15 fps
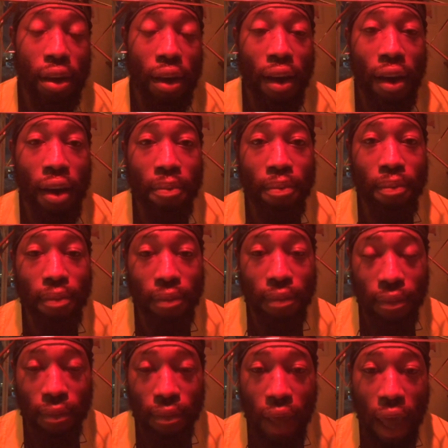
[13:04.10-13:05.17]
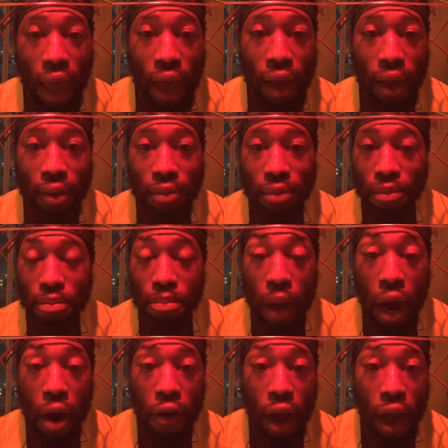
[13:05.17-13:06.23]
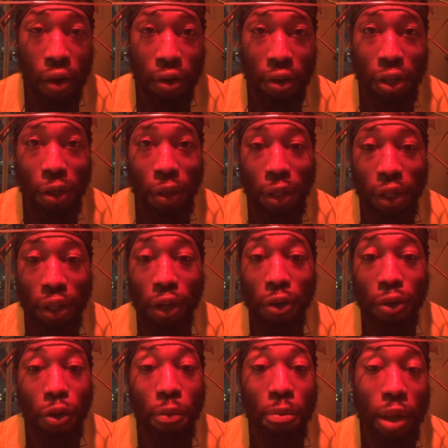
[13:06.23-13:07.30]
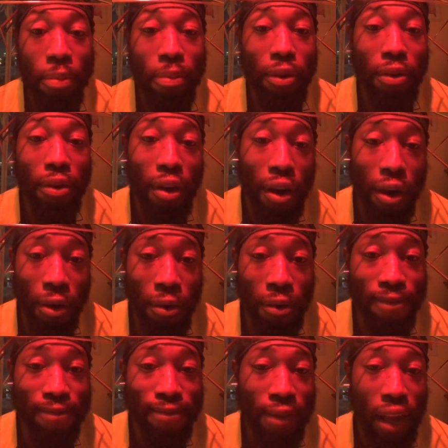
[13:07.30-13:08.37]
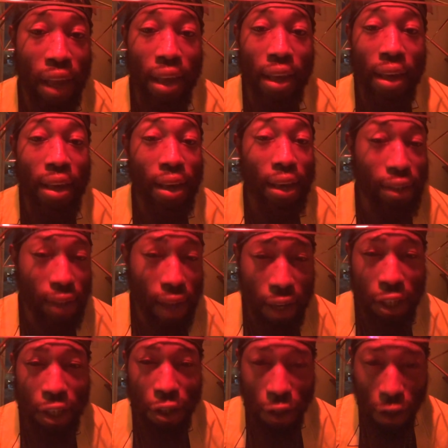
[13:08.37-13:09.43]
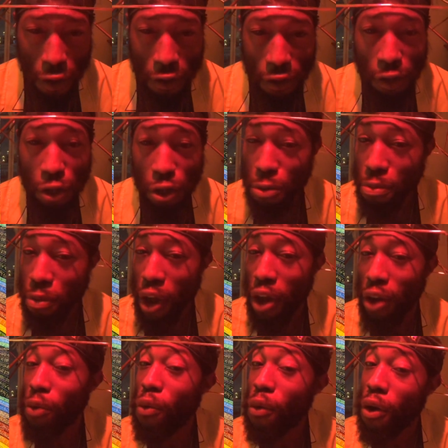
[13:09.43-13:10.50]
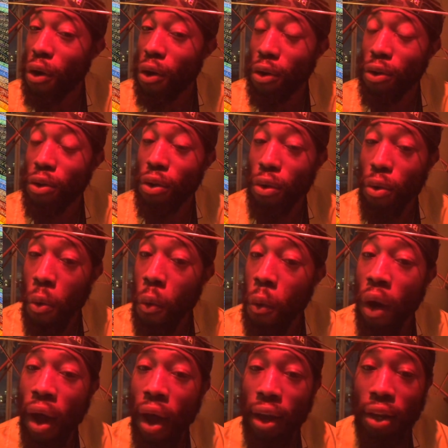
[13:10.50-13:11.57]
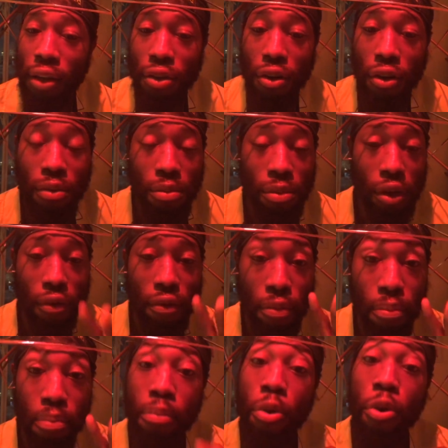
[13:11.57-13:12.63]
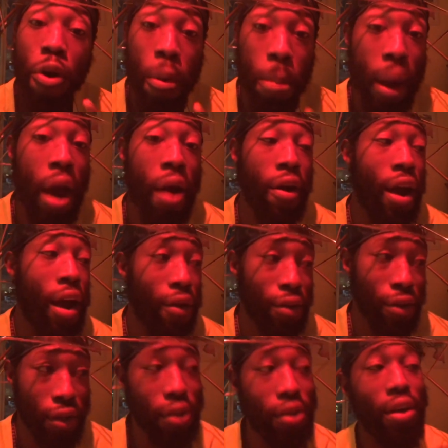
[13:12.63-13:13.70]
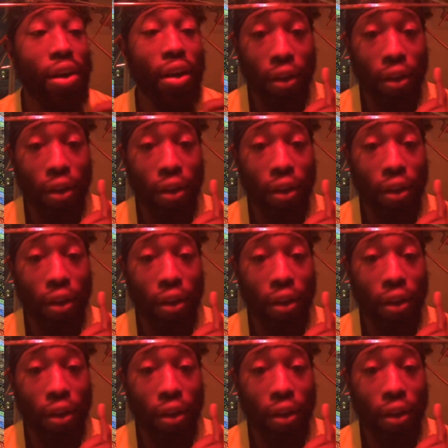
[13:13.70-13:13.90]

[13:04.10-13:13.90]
had power outages, little do people know, it's actually starting to spread worldwide in terms of more power outages.